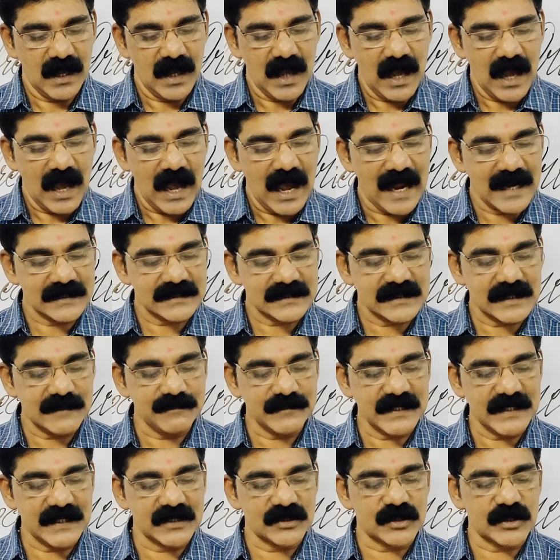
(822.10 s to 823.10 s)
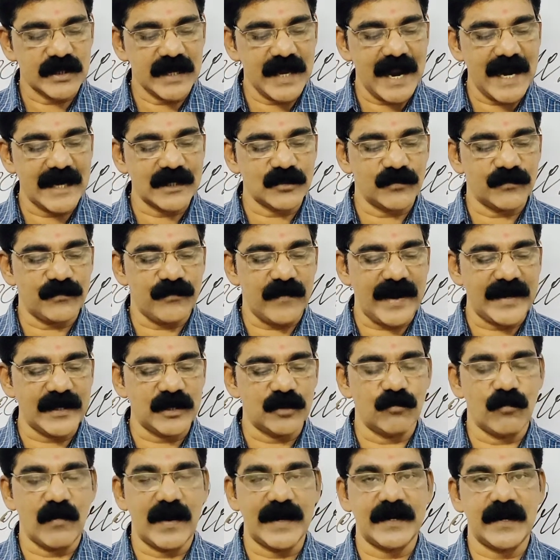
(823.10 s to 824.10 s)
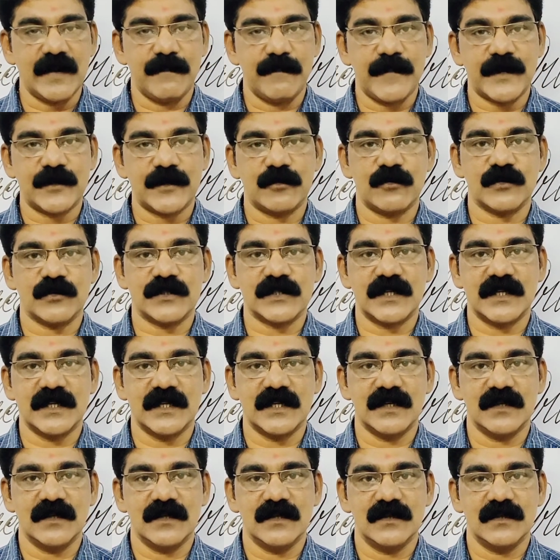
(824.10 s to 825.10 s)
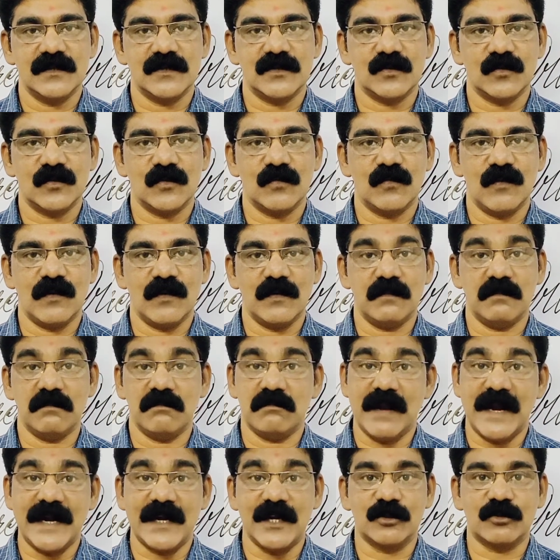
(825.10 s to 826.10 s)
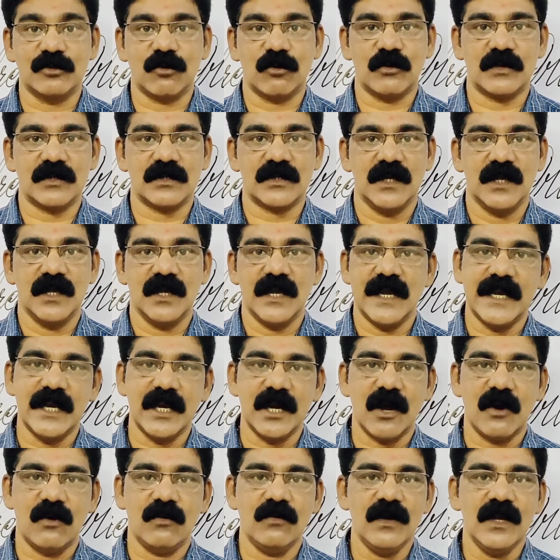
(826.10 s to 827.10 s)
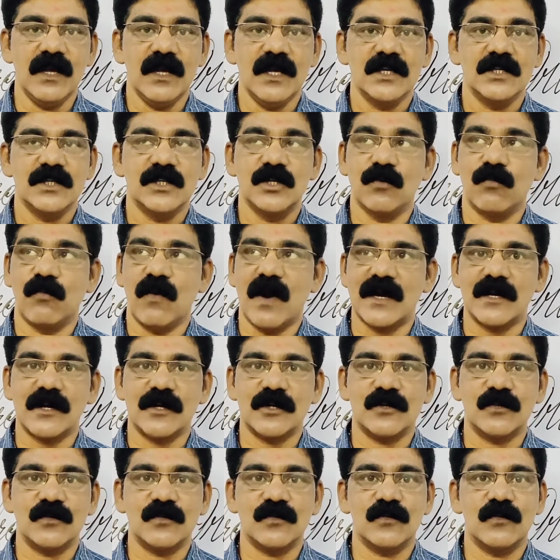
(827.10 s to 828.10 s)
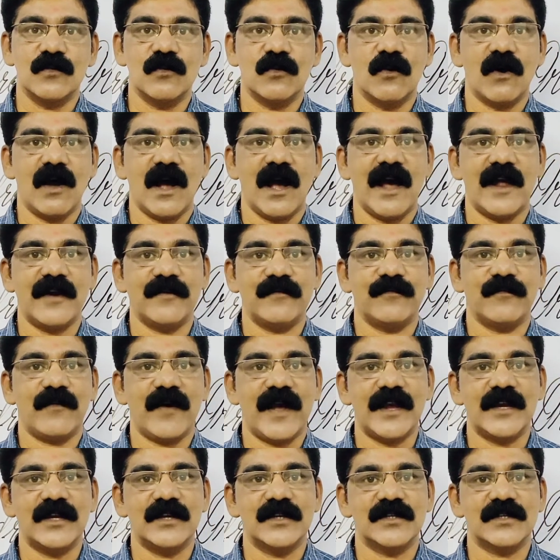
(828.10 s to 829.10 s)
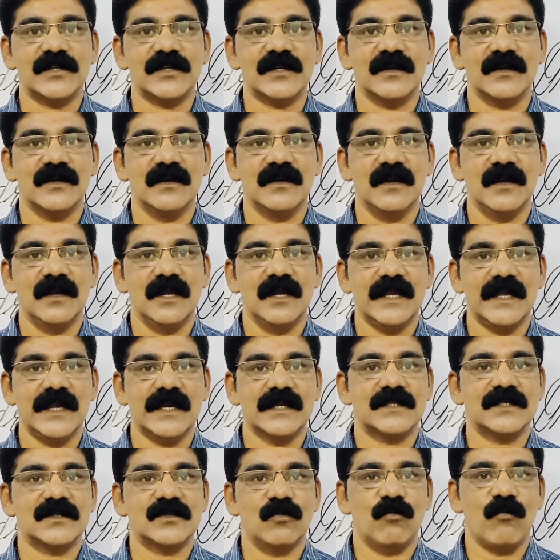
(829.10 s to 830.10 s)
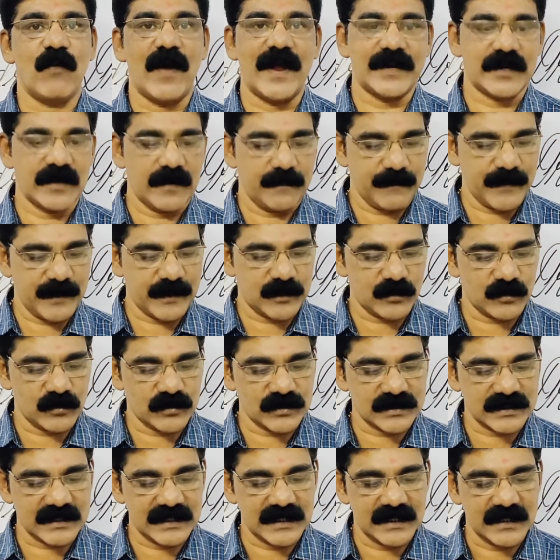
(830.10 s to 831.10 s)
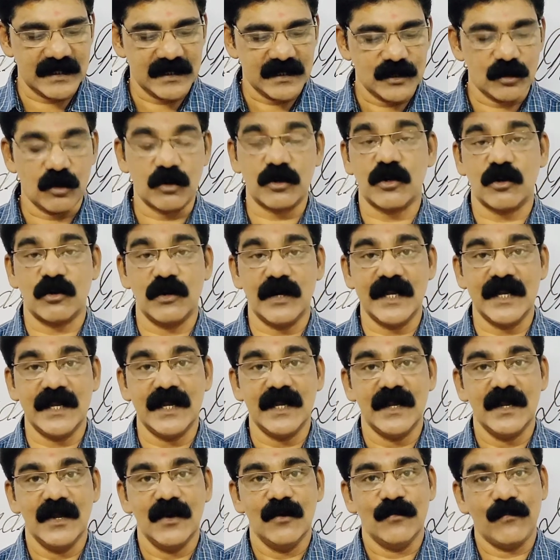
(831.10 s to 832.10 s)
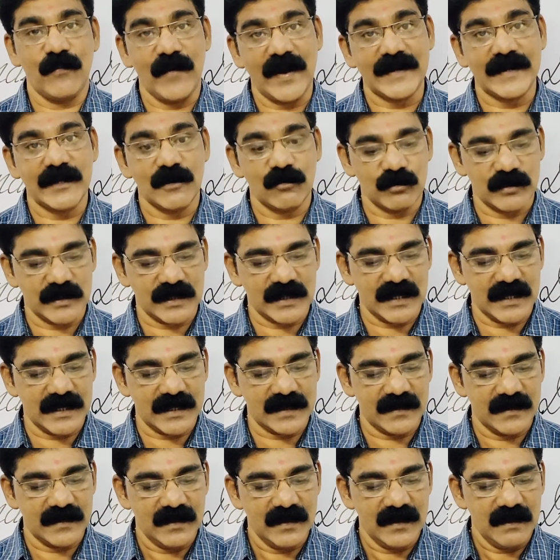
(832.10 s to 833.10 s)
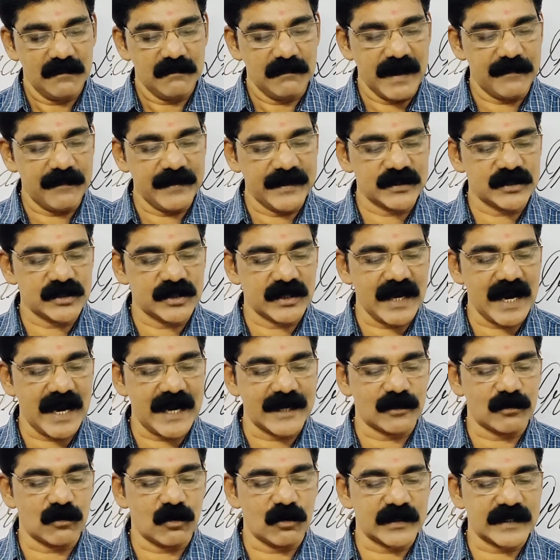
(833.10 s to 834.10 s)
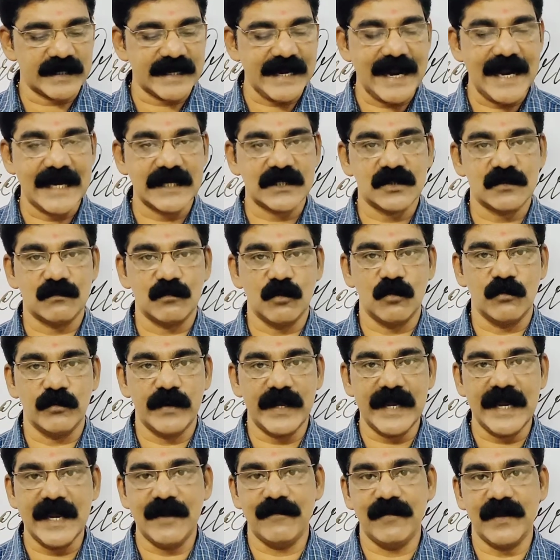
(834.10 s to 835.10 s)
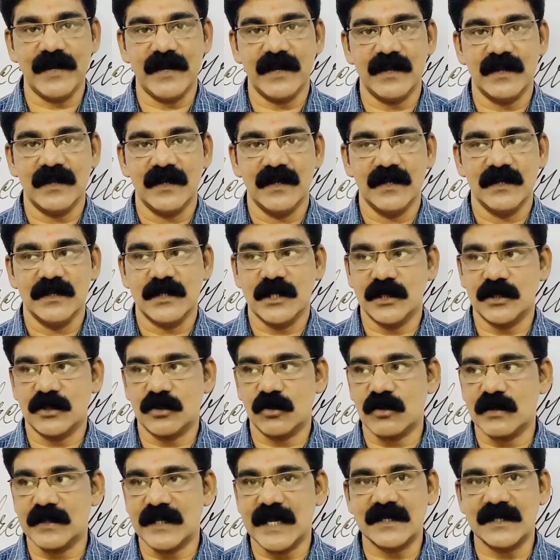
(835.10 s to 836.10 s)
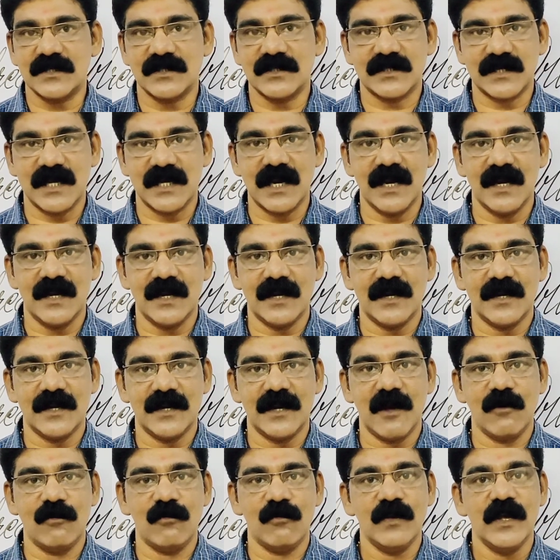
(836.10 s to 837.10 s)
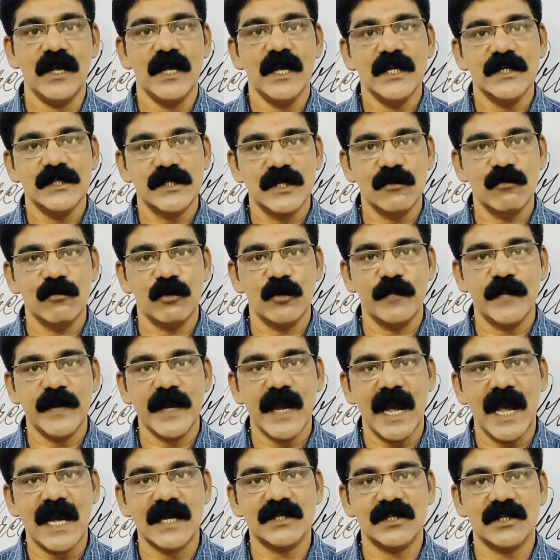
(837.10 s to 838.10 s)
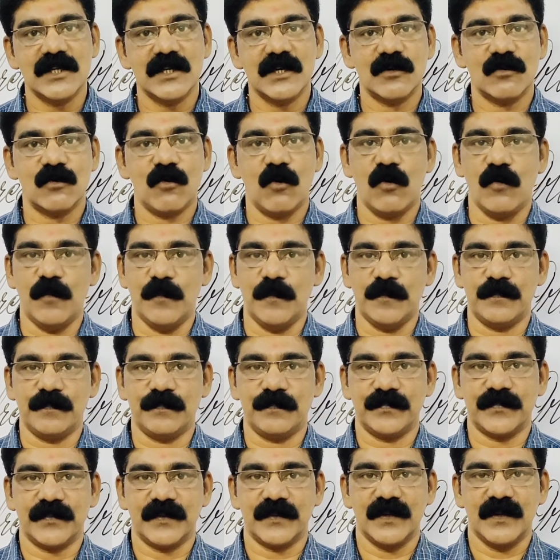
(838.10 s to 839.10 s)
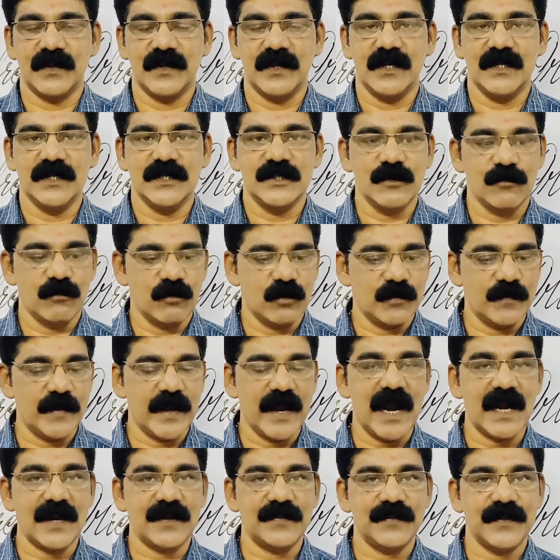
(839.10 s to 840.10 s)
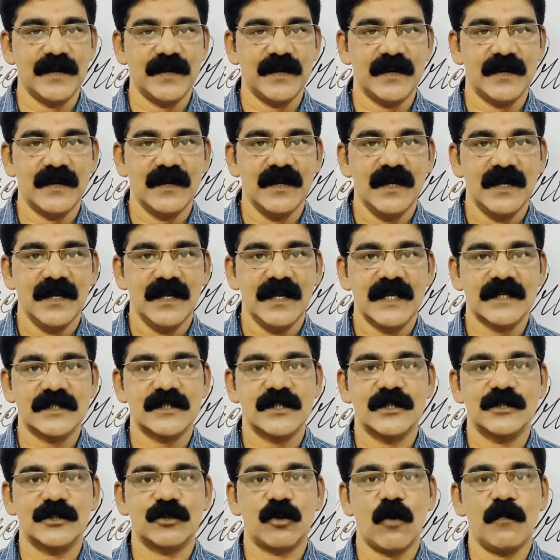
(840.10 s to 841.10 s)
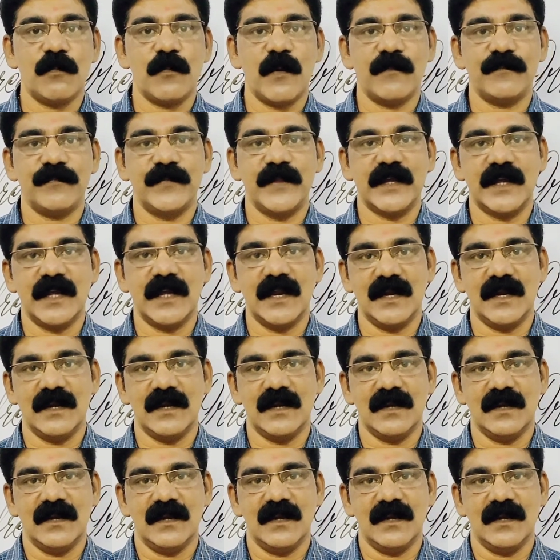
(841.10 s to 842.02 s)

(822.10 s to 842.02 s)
And something, she had to find Wanda Petrosky. So Maddie thought, anyhow, she wanted to go and find Wanda Petrosky. Not only find out her, maybe she had not yet moved away. She thought that still now she would be at her home. She would be at the top of the hill.